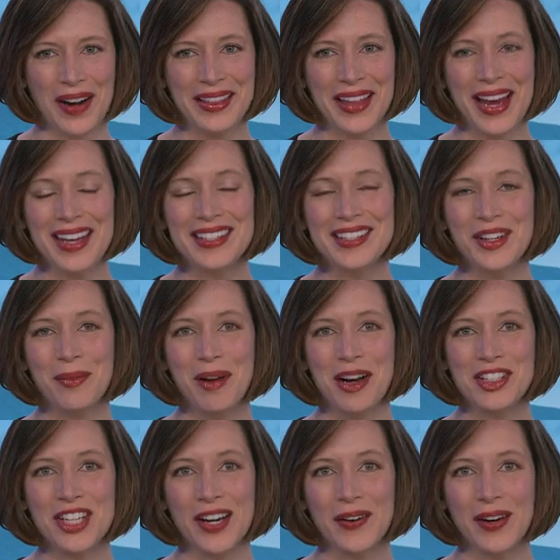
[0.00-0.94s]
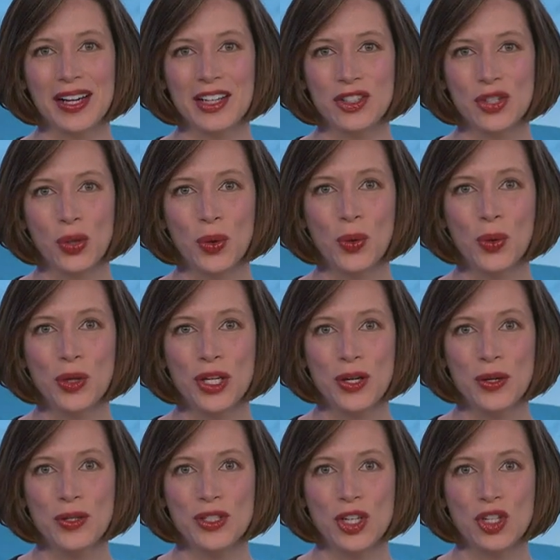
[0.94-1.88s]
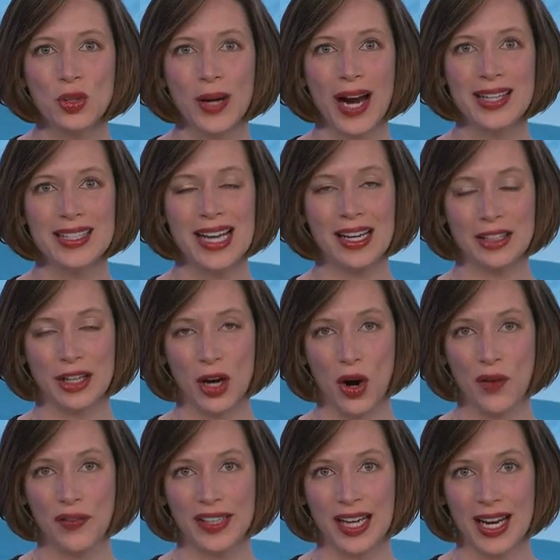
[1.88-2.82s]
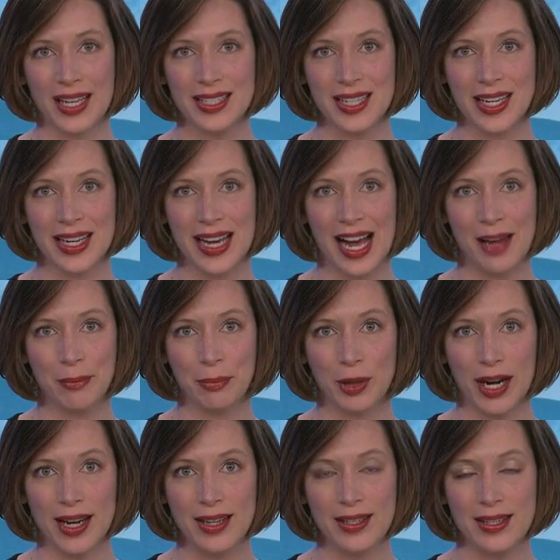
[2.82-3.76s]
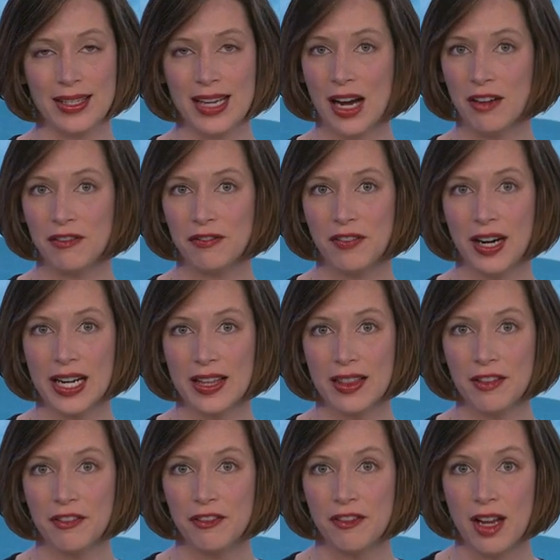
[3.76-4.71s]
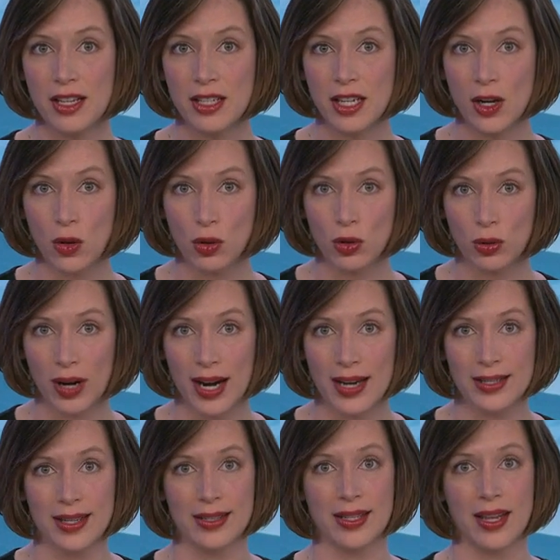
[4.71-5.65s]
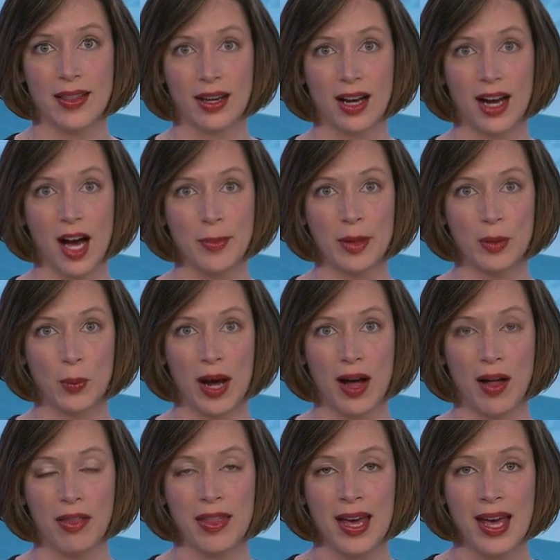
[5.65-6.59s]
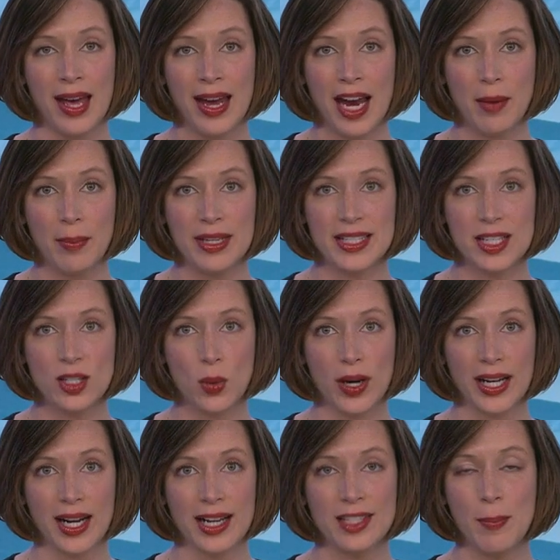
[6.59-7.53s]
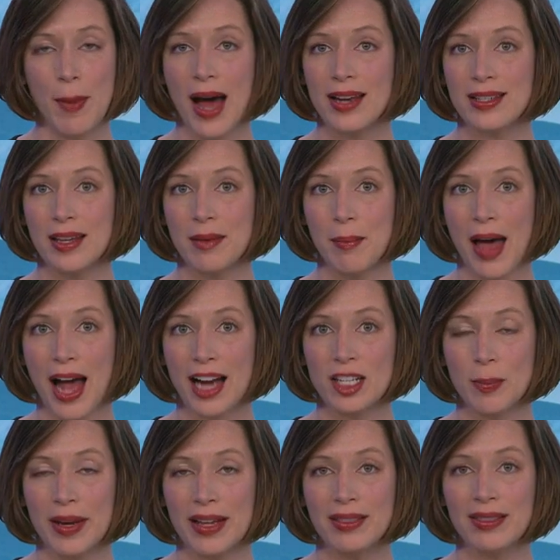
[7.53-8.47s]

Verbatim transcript: right, thank you so much, Eric. A tool used to track down COVID-19 outbreaks is now fighting the fentanyl crisis in the Commonwealth. NBC 29's Madison McNamee